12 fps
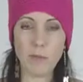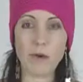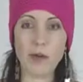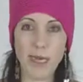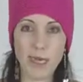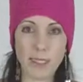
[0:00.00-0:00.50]
your
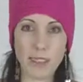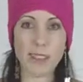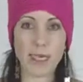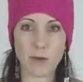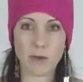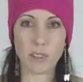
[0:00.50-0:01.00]
hands
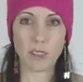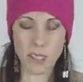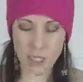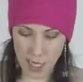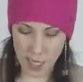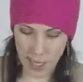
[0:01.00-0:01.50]
down to the
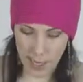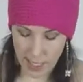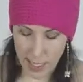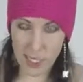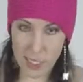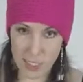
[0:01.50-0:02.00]
side
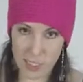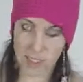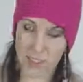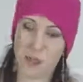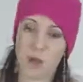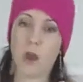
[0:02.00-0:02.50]

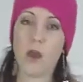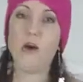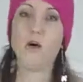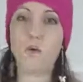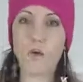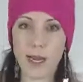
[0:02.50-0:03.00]
is,
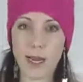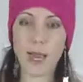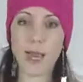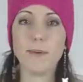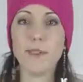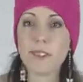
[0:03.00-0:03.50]
what
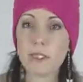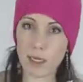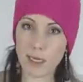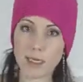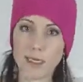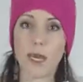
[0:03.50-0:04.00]
happens a
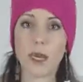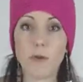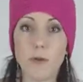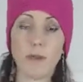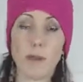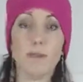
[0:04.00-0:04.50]
lot of time
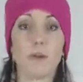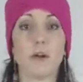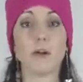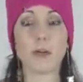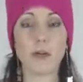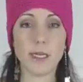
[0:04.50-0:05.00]
when people are
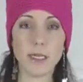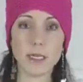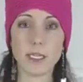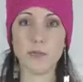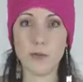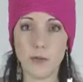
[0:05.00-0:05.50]
learning
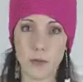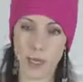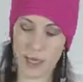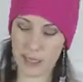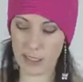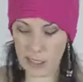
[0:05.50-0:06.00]
this movement
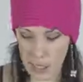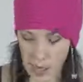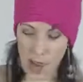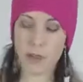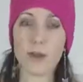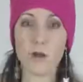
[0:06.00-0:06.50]
is,
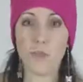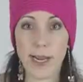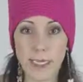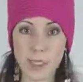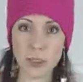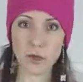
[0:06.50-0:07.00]
they're
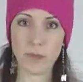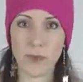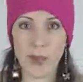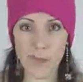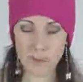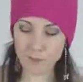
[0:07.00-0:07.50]
waist
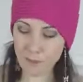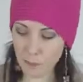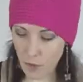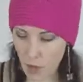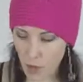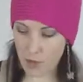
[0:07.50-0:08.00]
hooping,
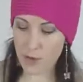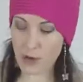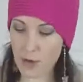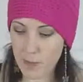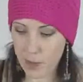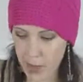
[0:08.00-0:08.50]
they're
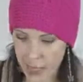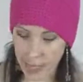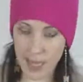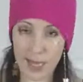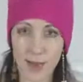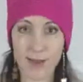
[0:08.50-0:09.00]
gonna put
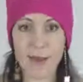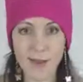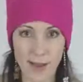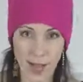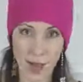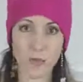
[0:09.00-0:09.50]
hand
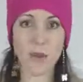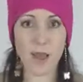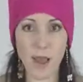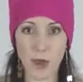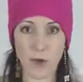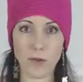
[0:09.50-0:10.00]
down,
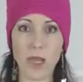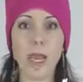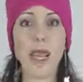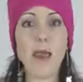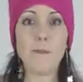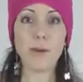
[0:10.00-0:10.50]
down,
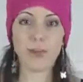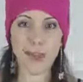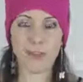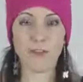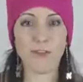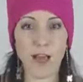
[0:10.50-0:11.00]
but they
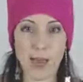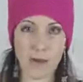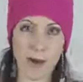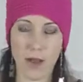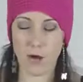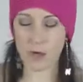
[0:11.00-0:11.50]
fly them
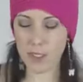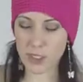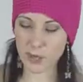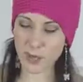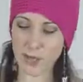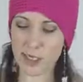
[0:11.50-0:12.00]
out.
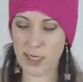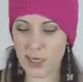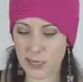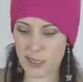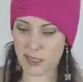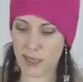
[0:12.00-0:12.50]
So it looks like
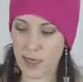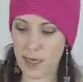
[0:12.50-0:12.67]
this,